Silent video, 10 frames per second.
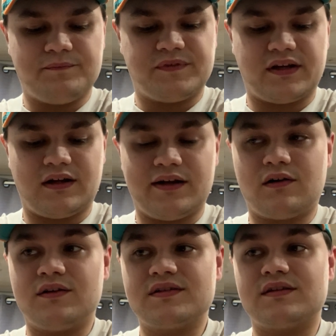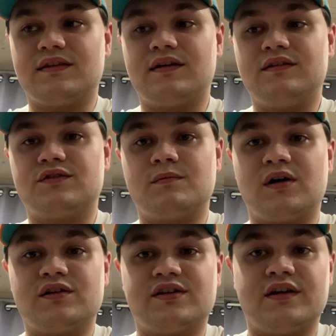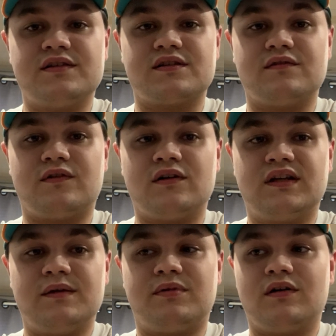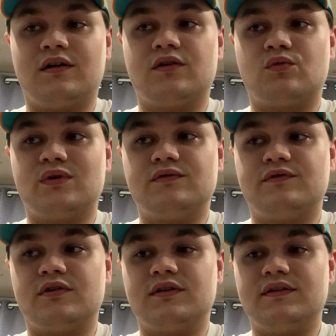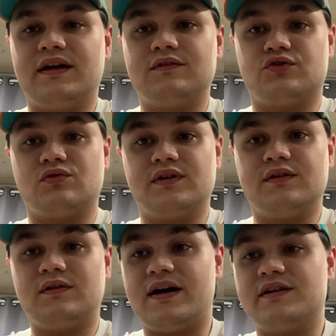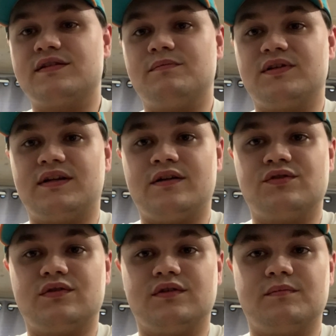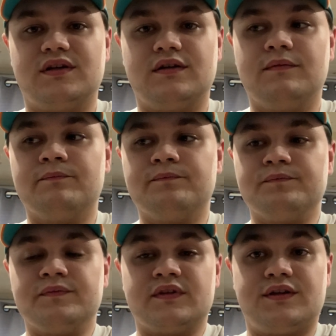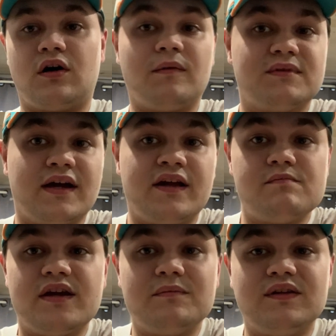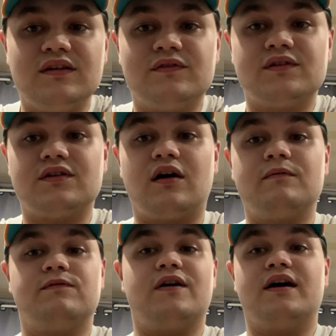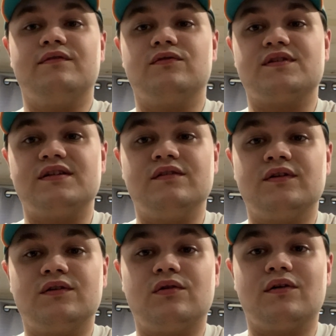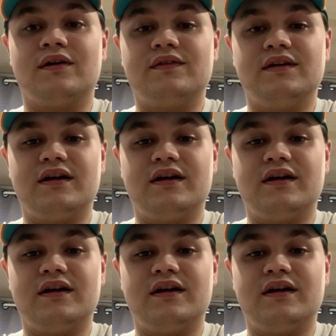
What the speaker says: Like, I honestly think Jamar Chase, Devonte Parker, Will Fuller, that trio has the potential to be top 10, maybe even top 5 receiving core in the